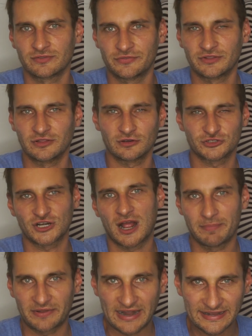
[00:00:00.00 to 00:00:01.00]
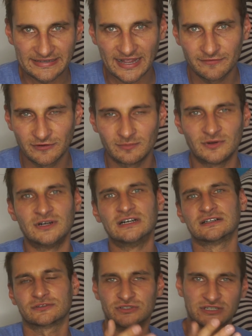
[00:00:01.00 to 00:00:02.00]
the little job that I gave him,
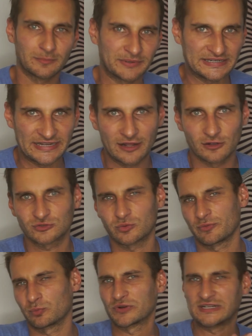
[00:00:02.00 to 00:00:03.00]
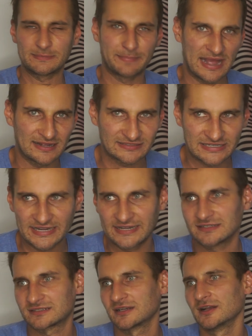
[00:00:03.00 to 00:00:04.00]
to somebody else with really bad
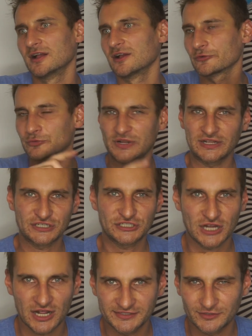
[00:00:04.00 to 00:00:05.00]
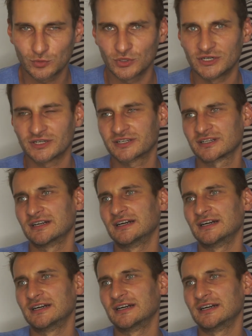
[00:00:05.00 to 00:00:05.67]
taste, really shoddy work,